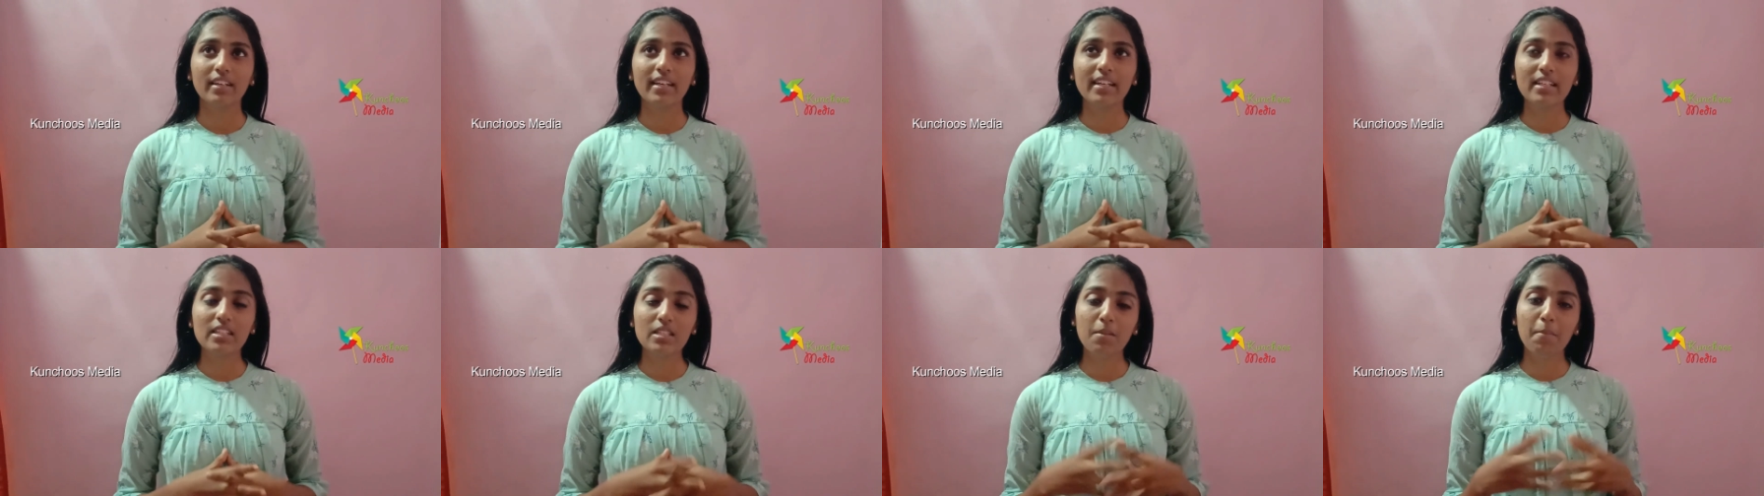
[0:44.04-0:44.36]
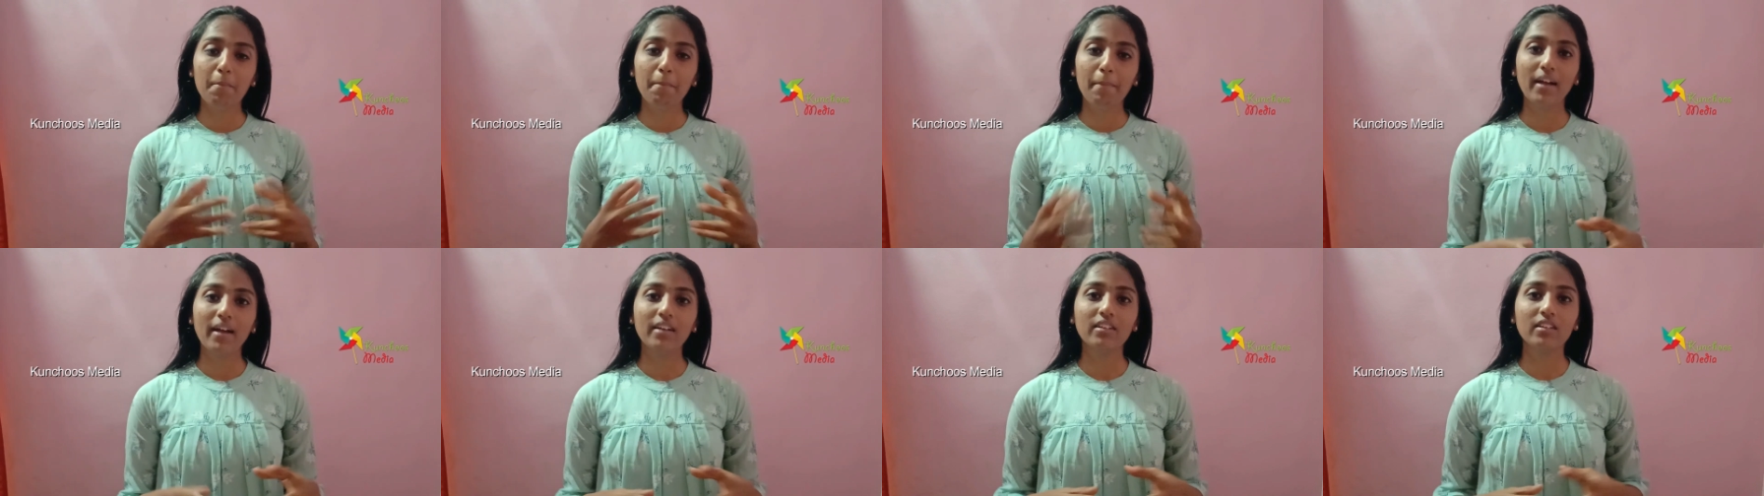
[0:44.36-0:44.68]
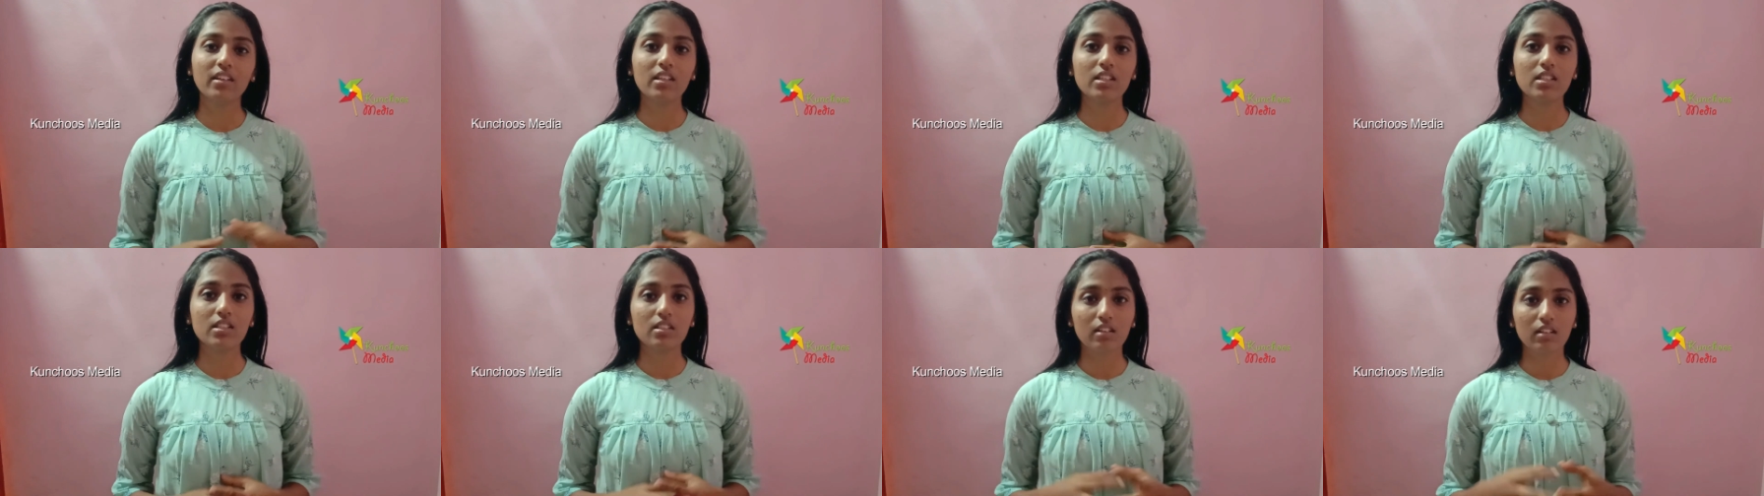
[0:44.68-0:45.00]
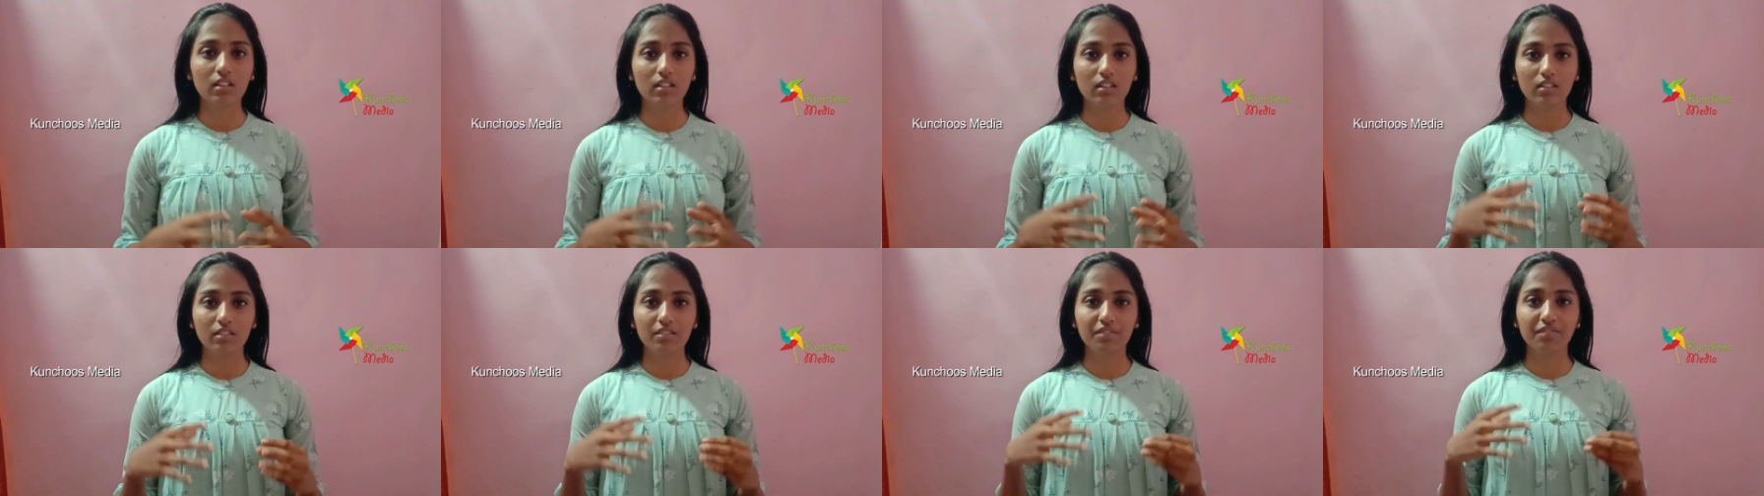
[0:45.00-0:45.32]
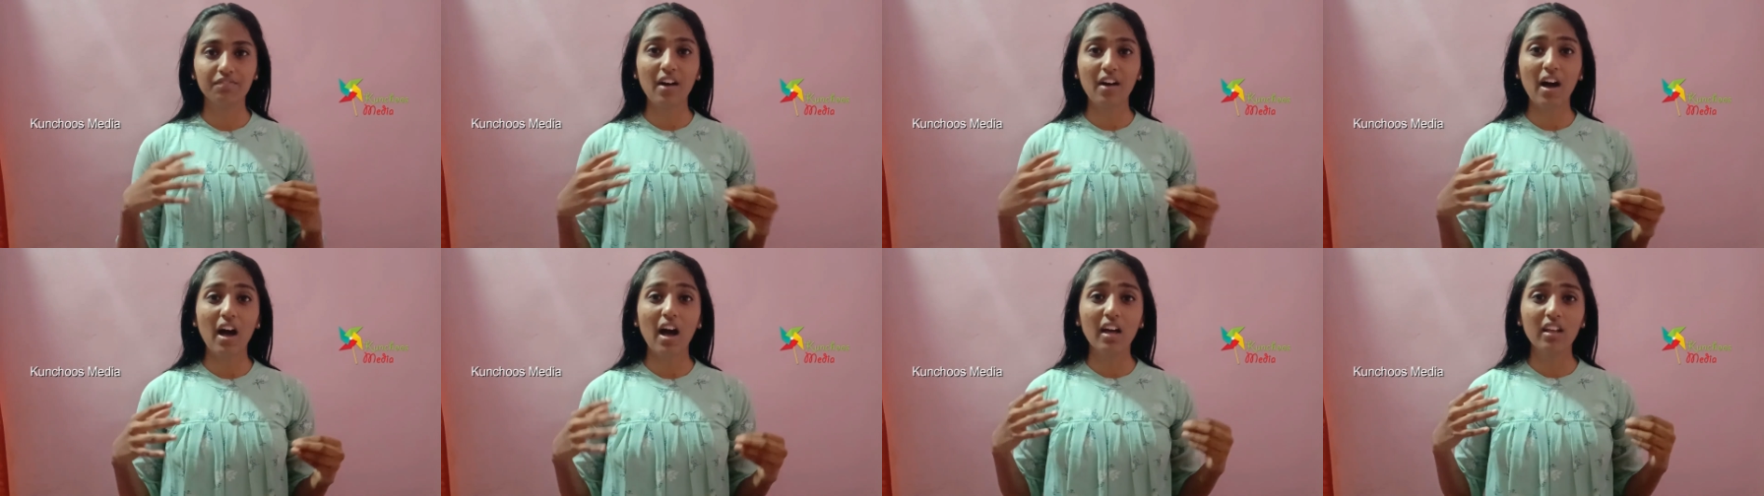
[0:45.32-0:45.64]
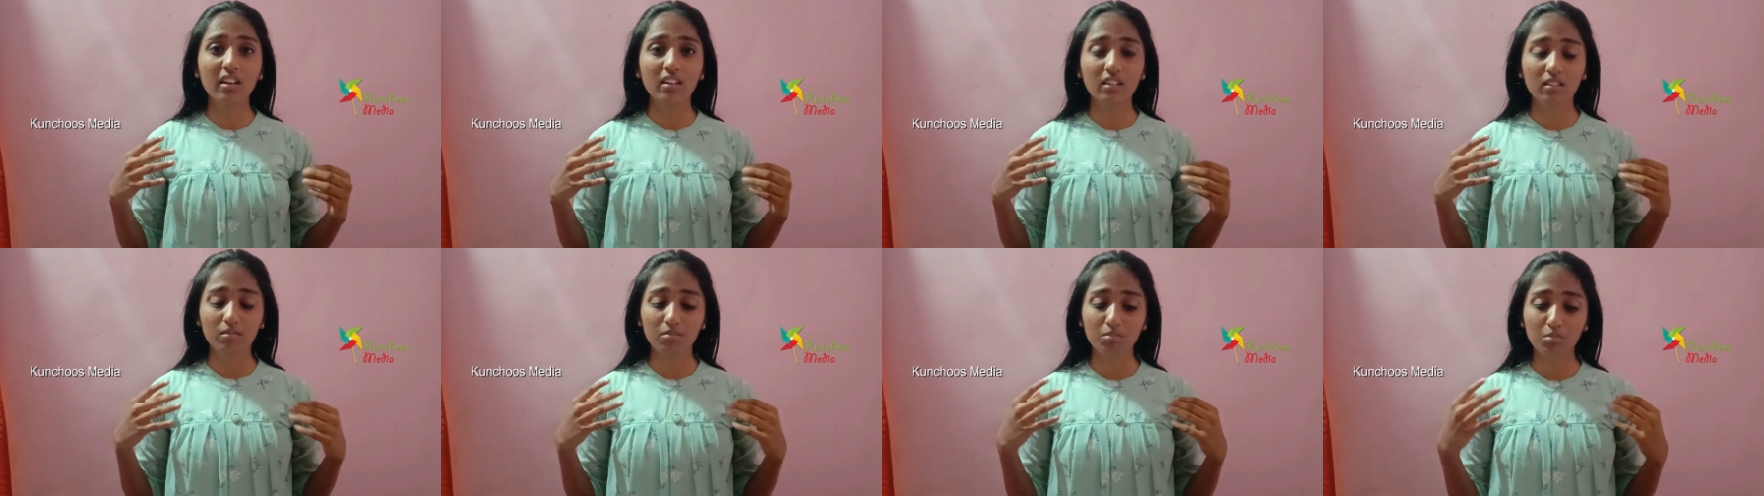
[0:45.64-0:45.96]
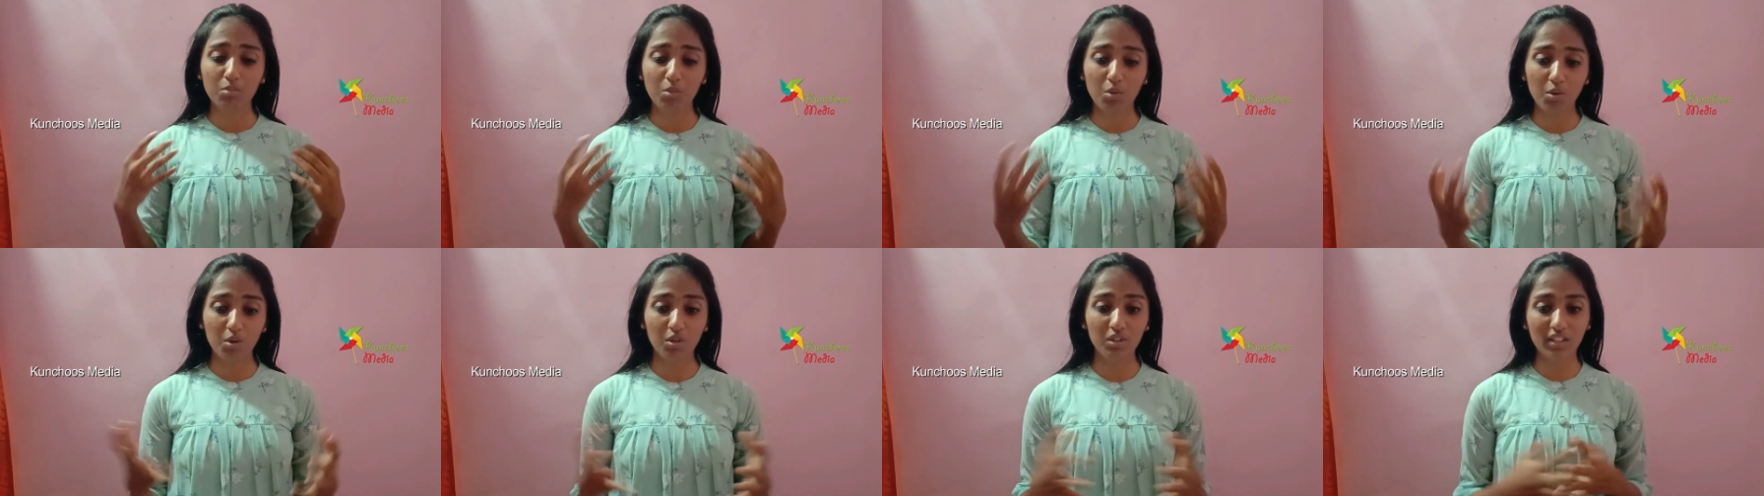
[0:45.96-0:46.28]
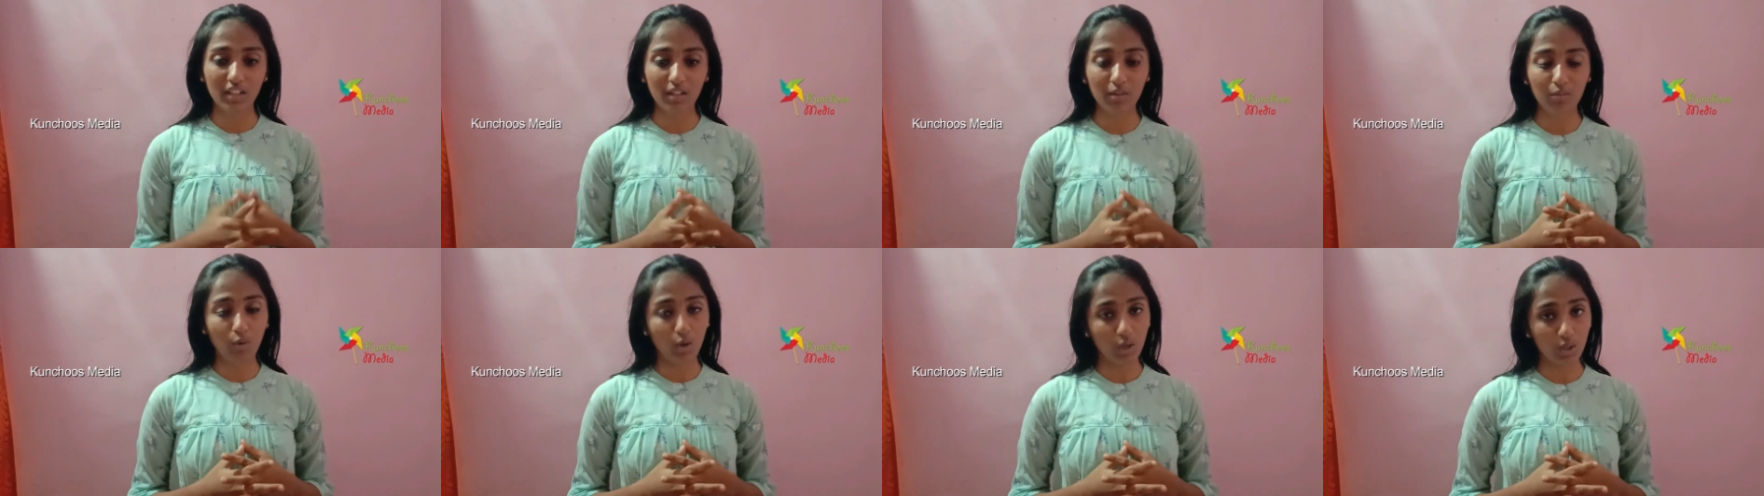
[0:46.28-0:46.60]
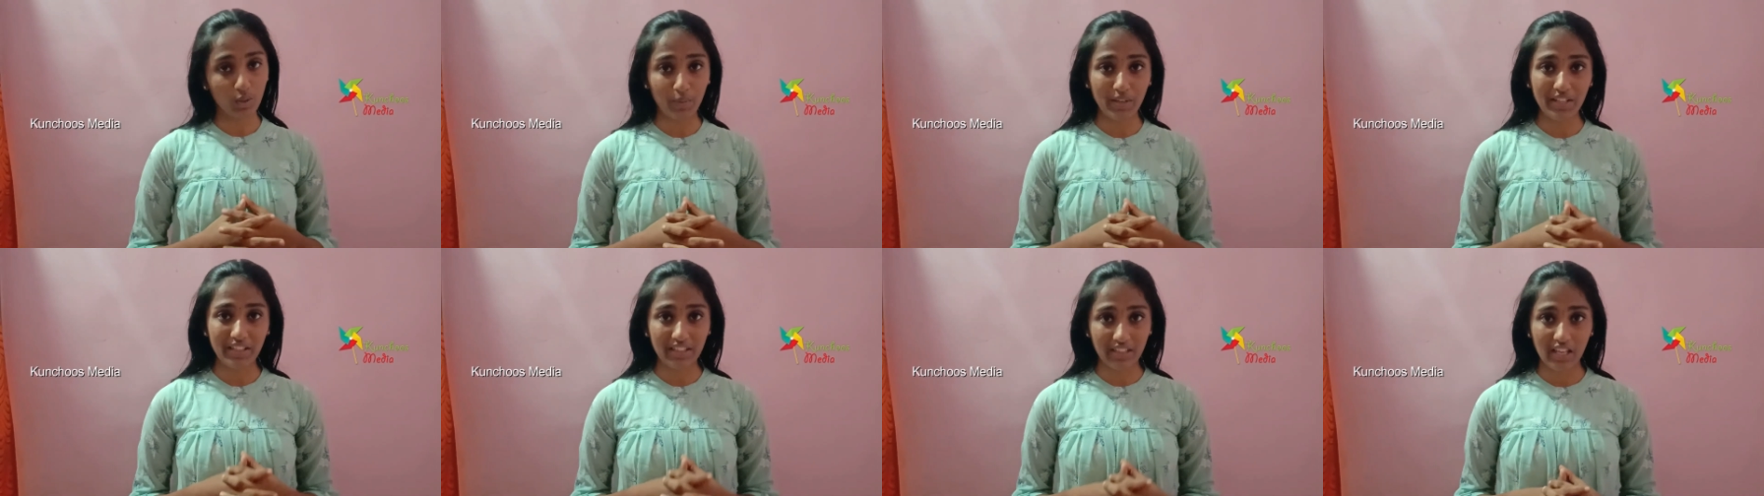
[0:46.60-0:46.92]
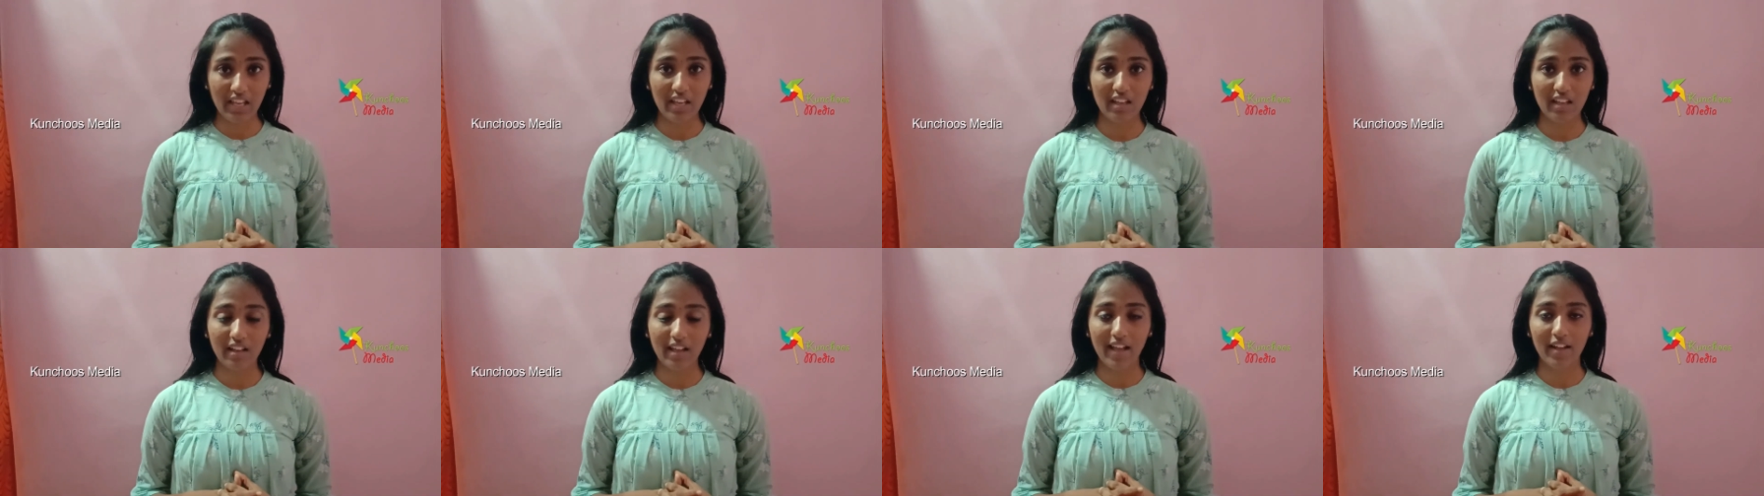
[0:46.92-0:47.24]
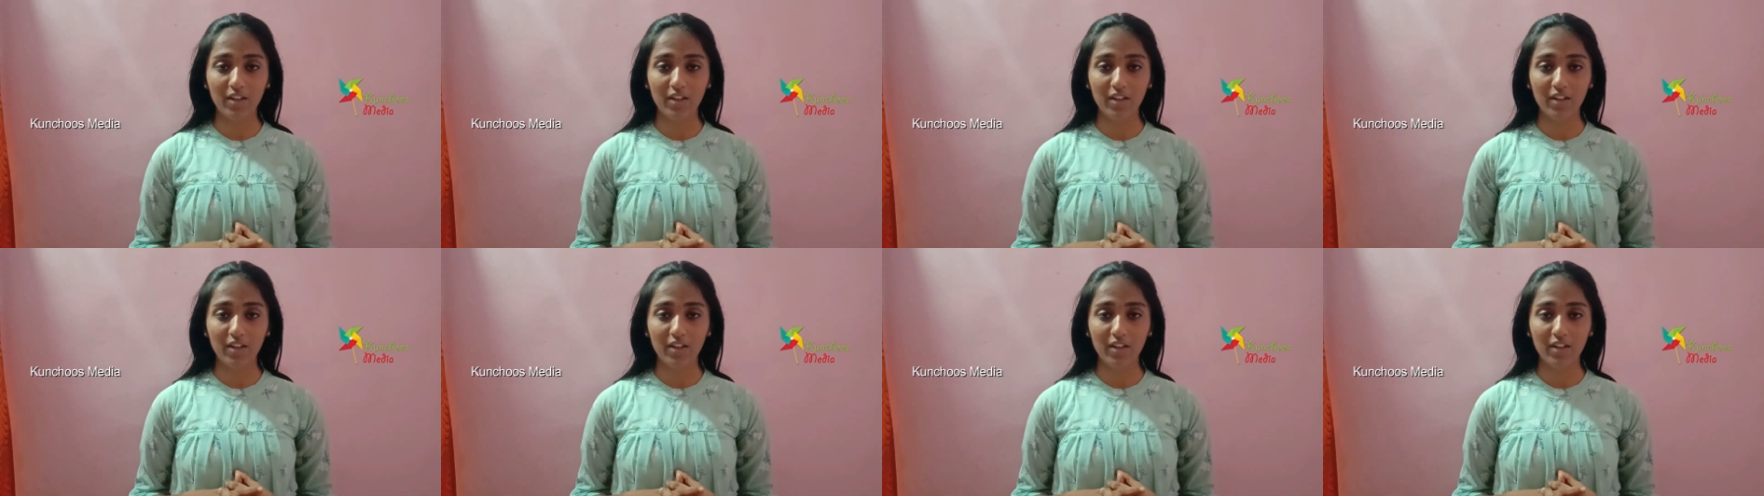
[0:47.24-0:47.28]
its impact is far more than what we think.